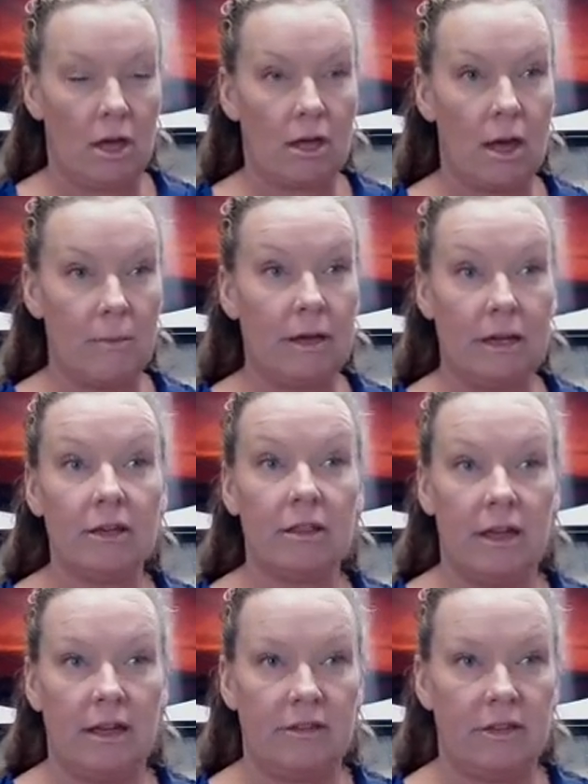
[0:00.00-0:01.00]
coming into
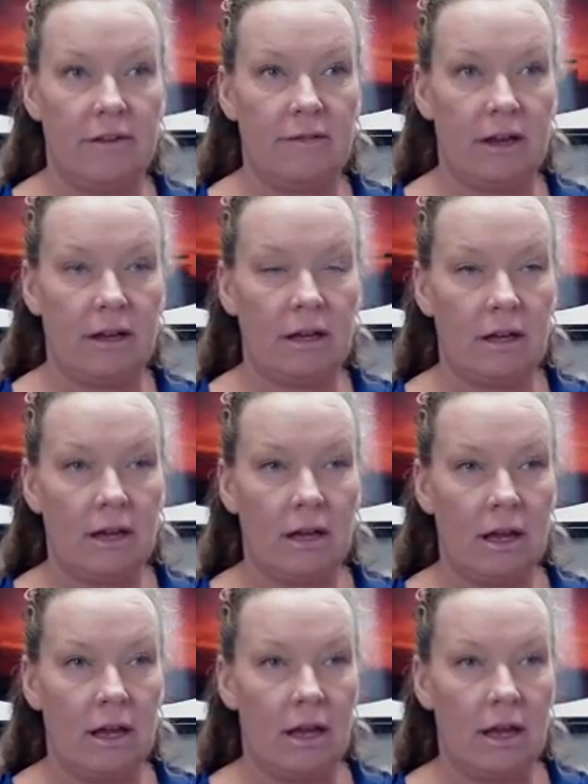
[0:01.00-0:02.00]
Thanksgiving,
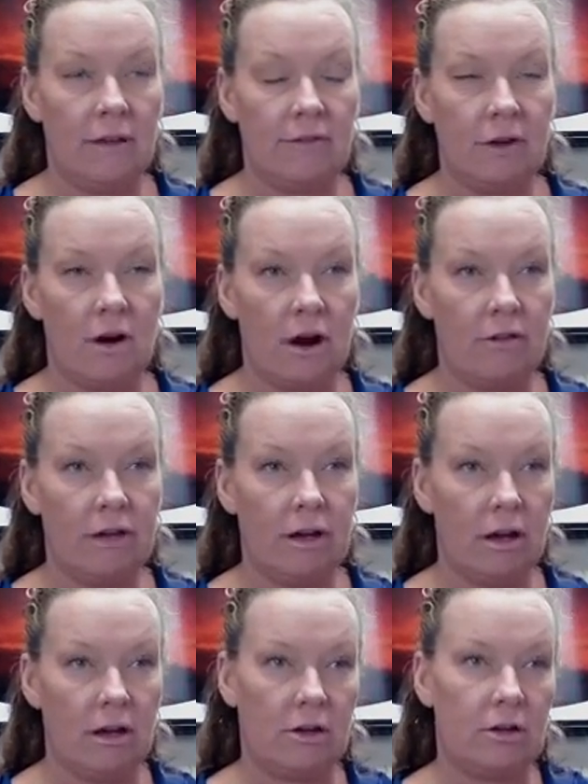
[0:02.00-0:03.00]
if you're already
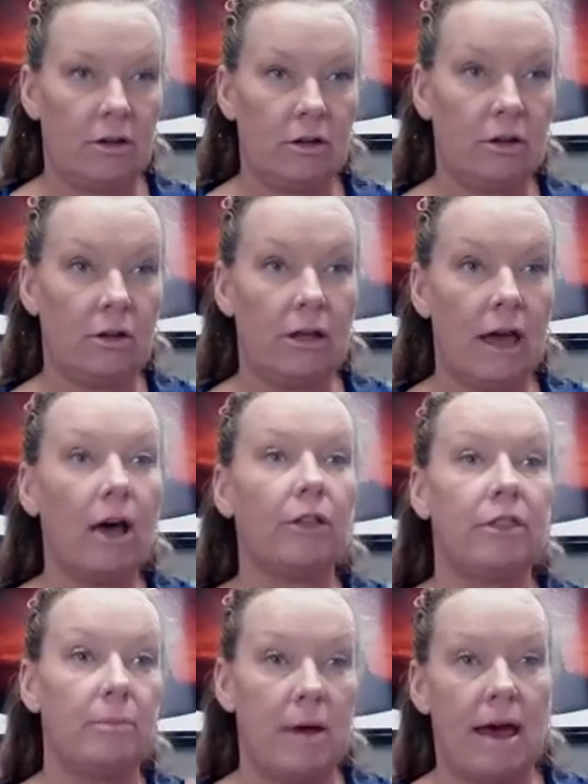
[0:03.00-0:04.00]
on a
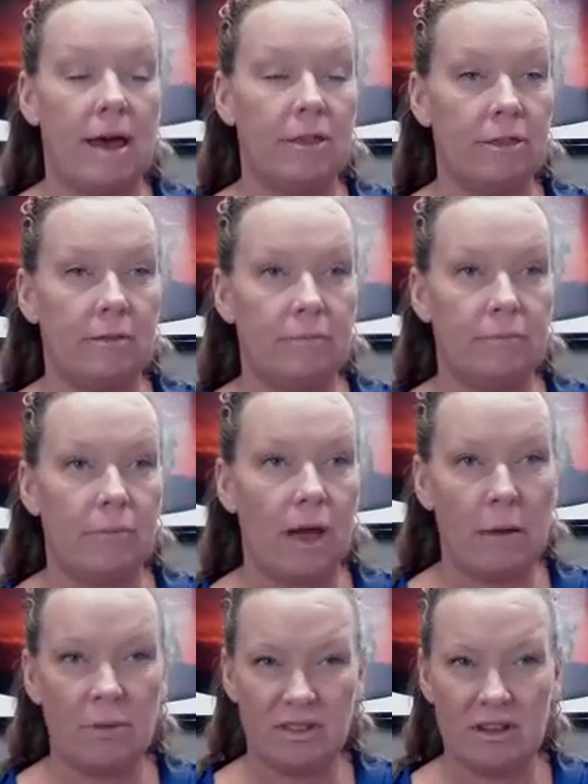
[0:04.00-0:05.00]
healthy path,
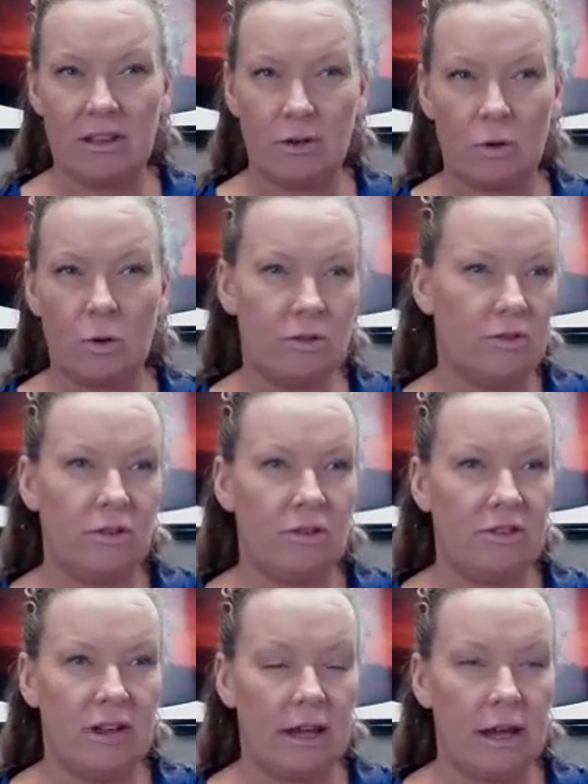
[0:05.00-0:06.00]
I would stay the course of
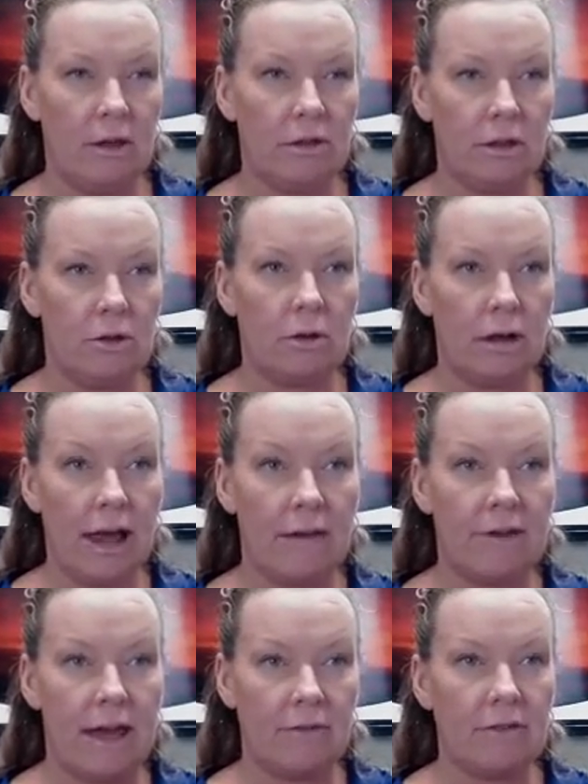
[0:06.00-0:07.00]
just staying healthy. You can
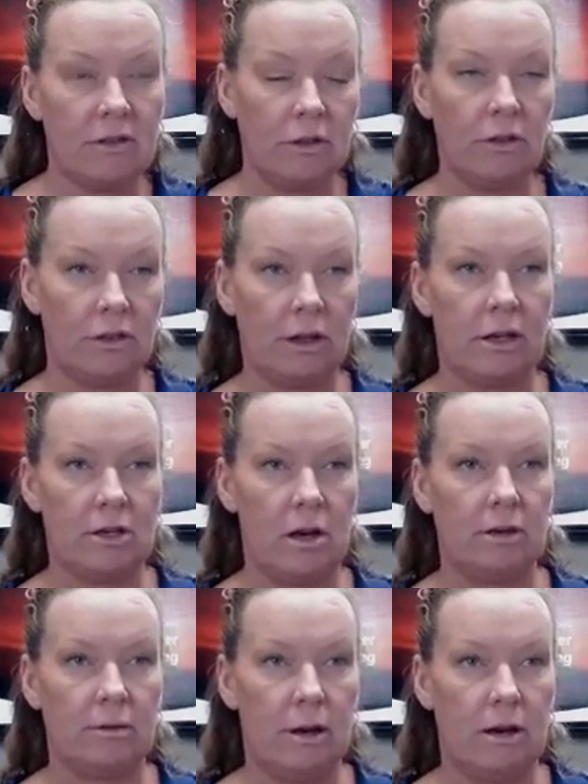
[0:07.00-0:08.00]
have every single thing I
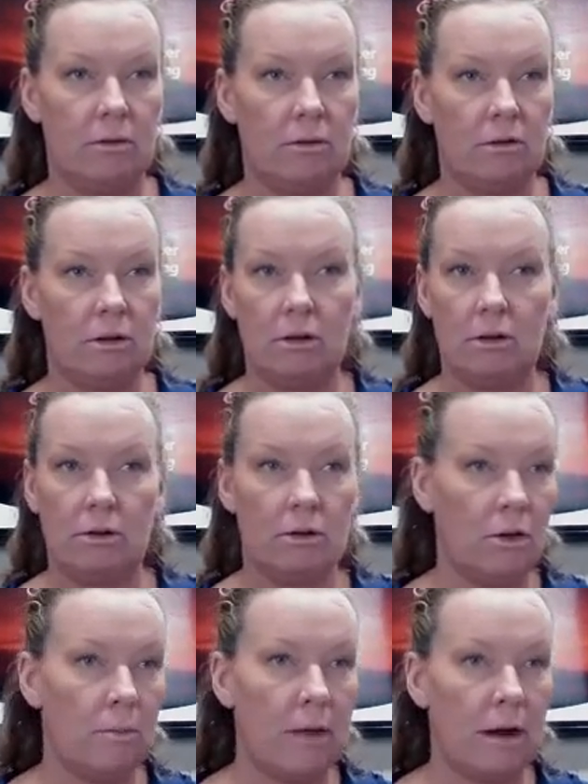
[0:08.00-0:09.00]
talked about,
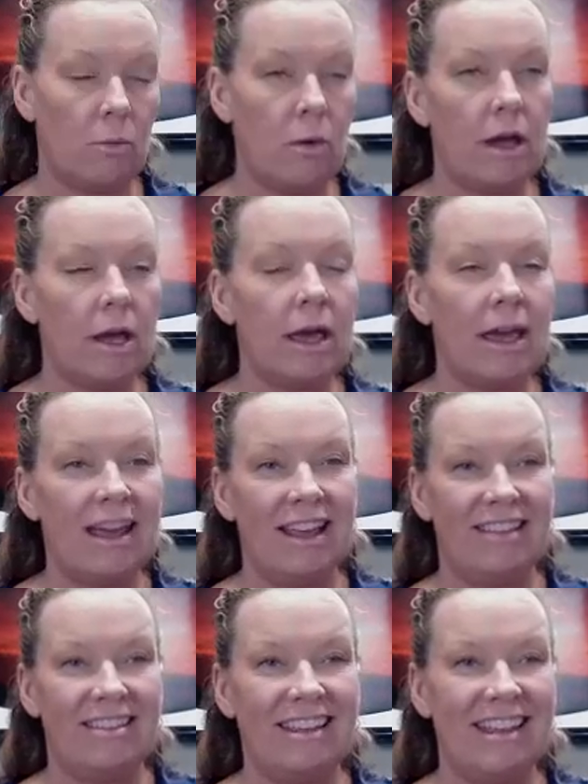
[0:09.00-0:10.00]
no matter what.
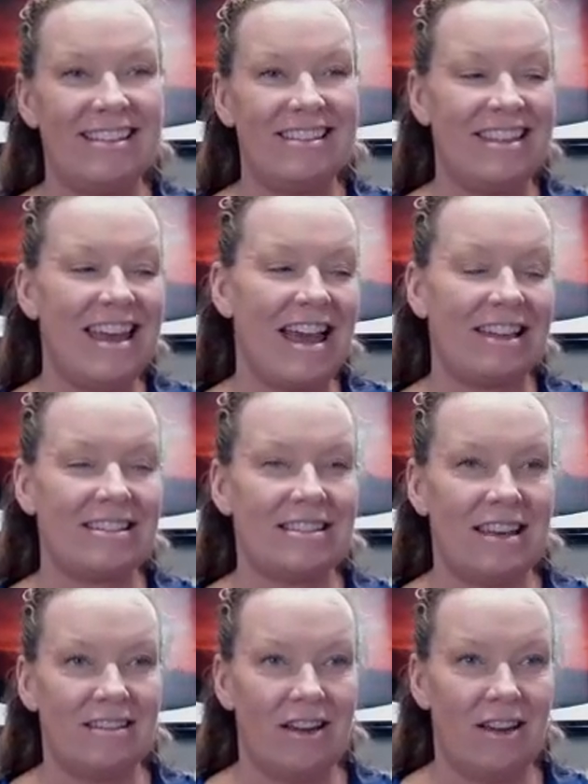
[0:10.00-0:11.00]
It's the
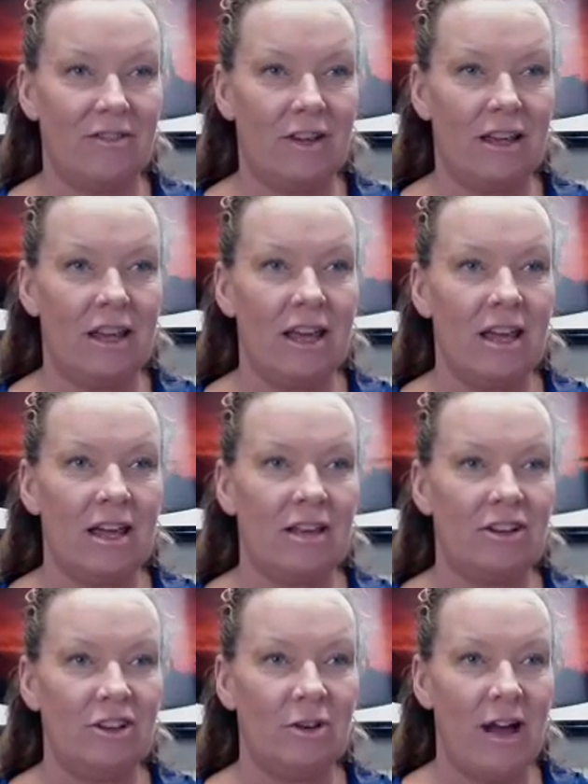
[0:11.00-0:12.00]
excess of it.
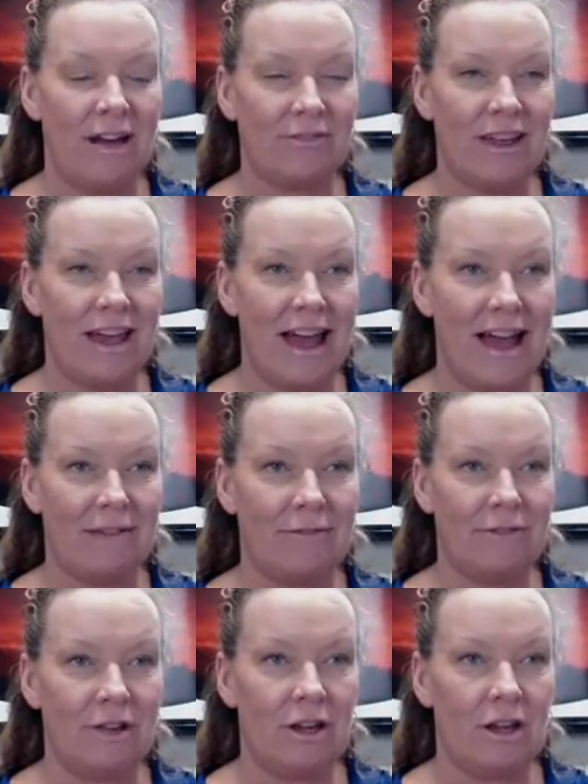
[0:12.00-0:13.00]
Do you have to have,